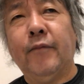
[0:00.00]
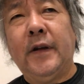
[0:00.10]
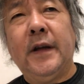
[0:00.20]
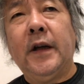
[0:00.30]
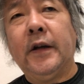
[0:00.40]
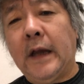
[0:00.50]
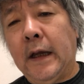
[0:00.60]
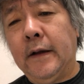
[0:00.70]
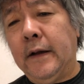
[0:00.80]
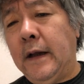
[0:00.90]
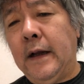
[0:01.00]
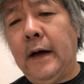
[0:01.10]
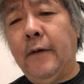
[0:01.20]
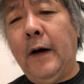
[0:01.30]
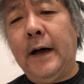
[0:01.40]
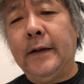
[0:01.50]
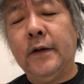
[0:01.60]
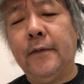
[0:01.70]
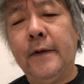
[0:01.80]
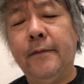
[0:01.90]
nearly 10,
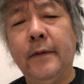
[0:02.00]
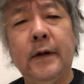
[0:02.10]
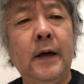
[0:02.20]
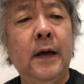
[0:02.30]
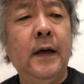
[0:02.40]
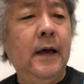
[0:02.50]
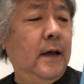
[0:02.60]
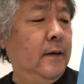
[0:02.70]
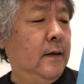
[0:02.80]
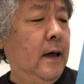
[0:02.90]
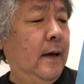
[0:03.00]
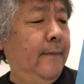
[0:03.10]
100 of them. And